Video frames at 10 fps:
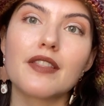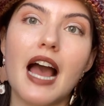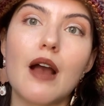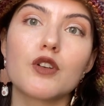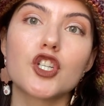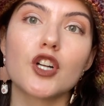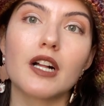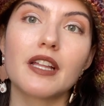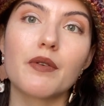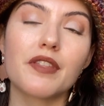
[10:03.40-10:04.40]
that I was
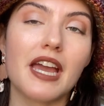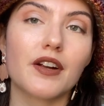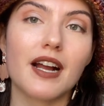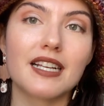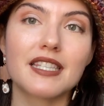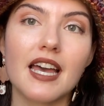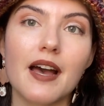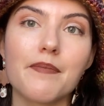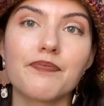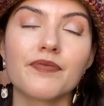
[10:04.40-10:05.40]
struggling with
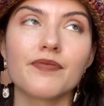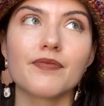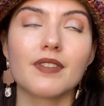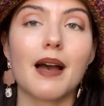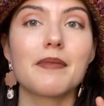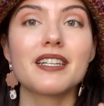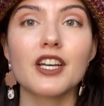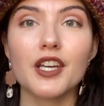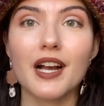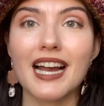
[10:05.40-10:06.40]
anorexia, I'm gonna
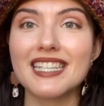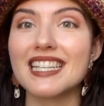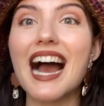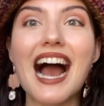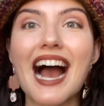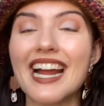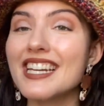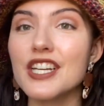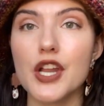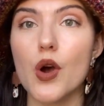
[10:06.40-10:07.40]
tell you guys, I
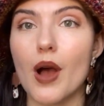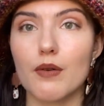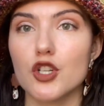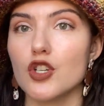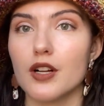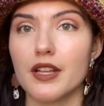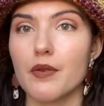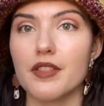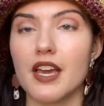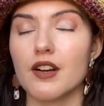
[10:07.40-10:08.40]
didn't know I was struggling
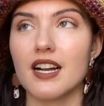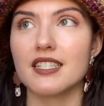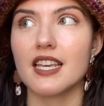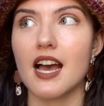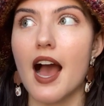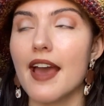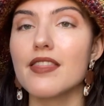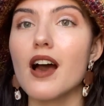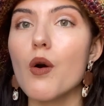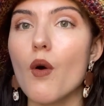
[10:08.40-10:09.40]
with anorexia. I
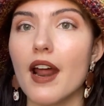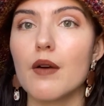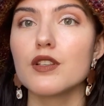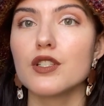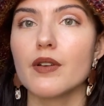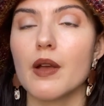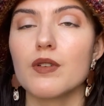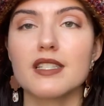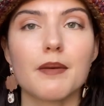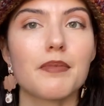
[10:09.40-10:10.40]
thought what I was doing
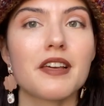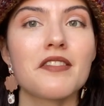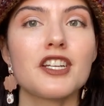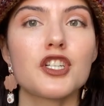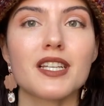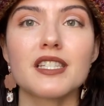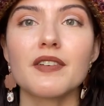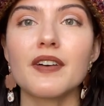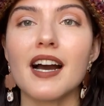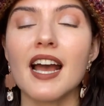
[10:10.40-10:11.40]
was completely
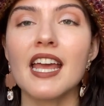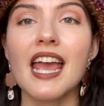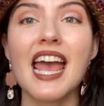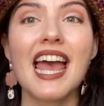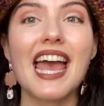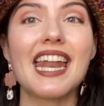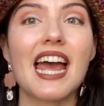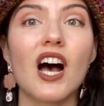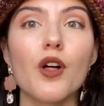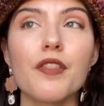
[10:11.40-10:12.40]
justified and
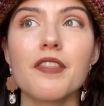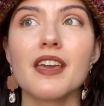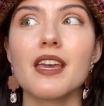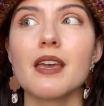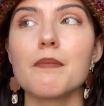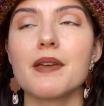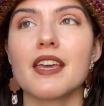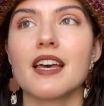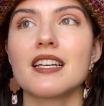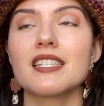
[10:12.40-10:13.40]
healthy
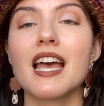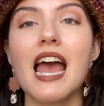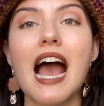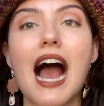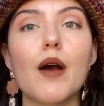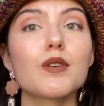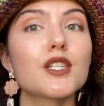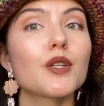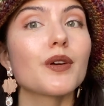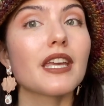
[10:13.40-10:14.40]
because I was
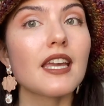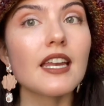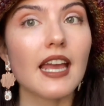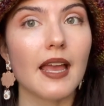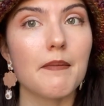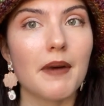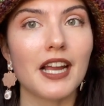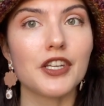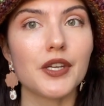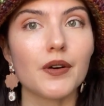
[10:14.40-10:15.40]
still eating,
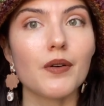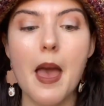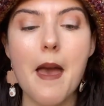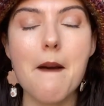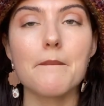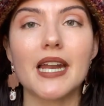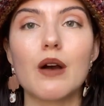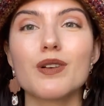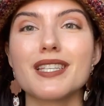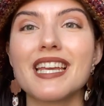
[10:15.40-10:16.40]
mind you, but
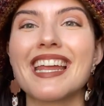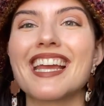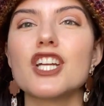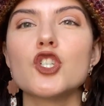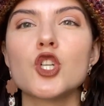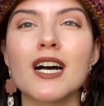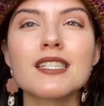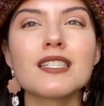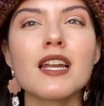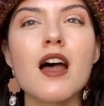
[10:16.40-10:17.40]
I was eating
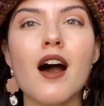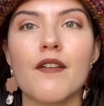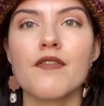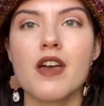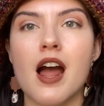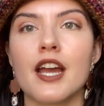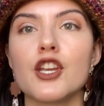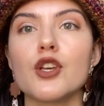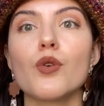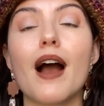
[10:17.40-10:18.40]
just enough that I
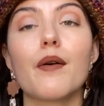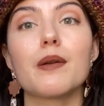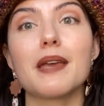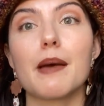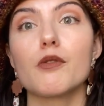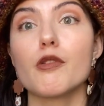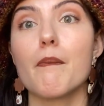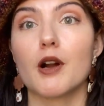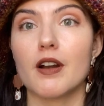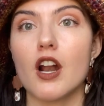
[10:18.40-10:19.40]
knew I would be able to
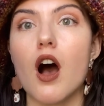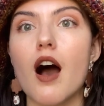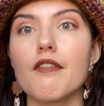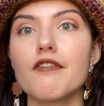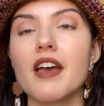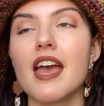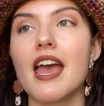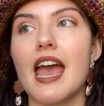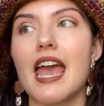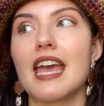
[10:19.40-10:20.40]
burn it off.
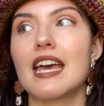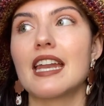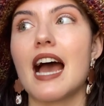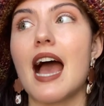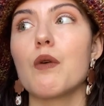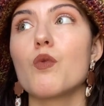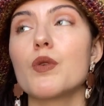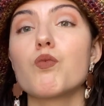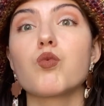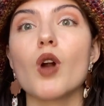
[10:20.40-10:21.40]
And I
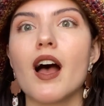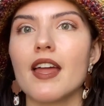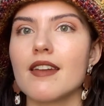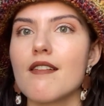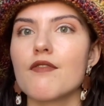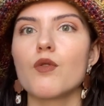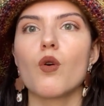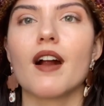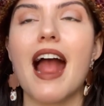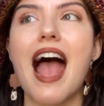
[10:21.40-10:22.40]
would run
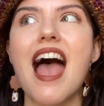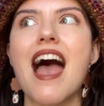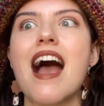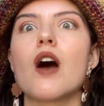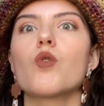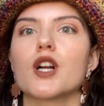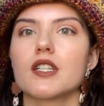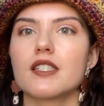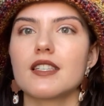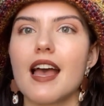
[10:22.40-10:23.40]
for
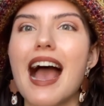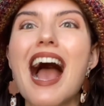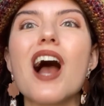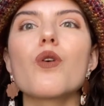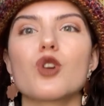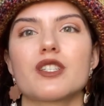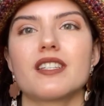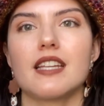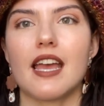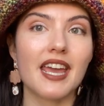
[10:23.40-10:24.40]
hours a
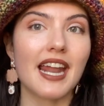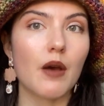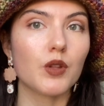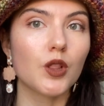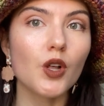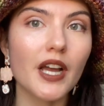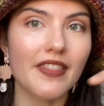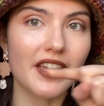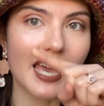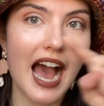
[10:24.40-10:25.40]
day, and I would look
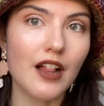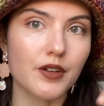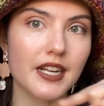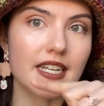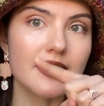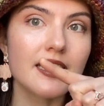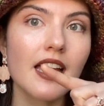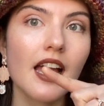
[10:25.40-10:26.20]
at the calories